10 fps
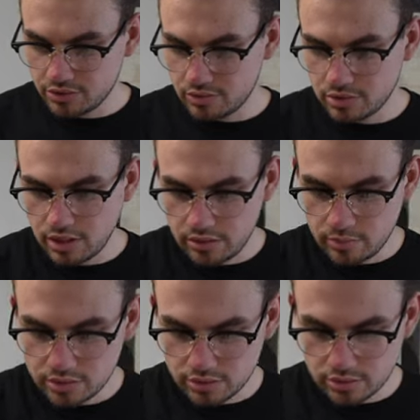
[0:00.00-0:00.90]
into today,
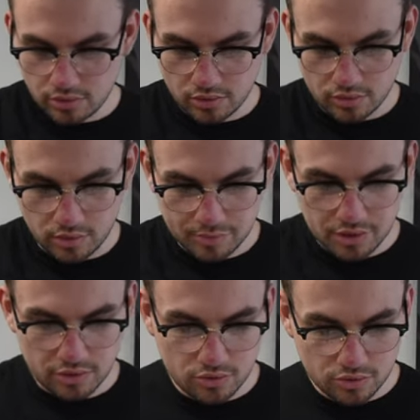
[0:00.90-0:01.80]
make sure to go on our
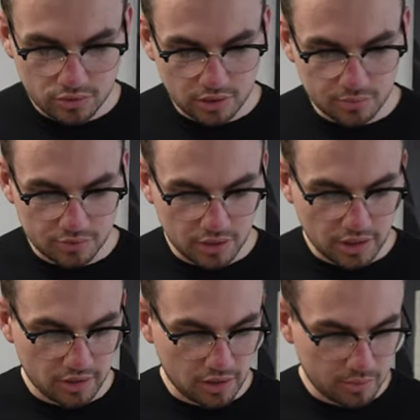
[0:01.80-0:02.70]
website,
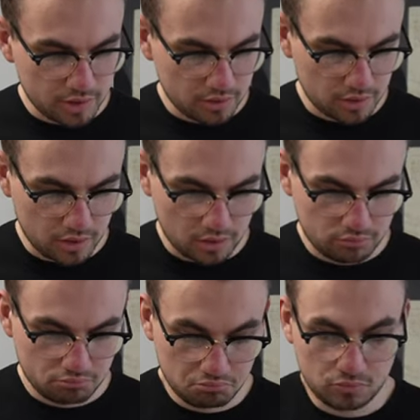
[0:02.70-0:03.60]
acoushacollectibles.com, and
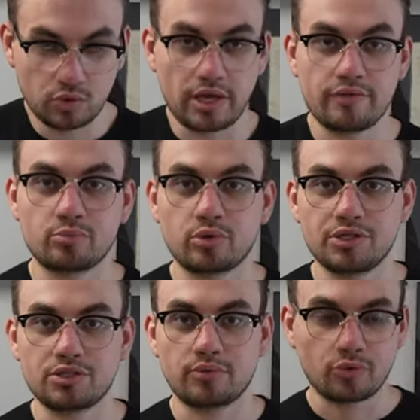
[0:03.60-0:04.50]
uh, we'll have them
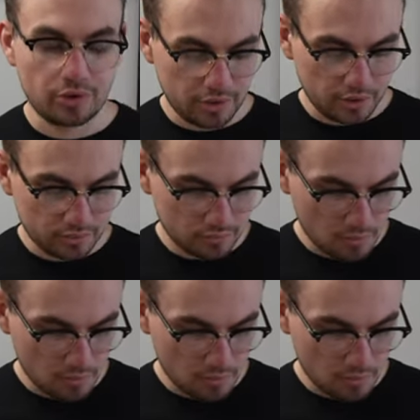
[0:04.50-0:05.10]
priced up for you there.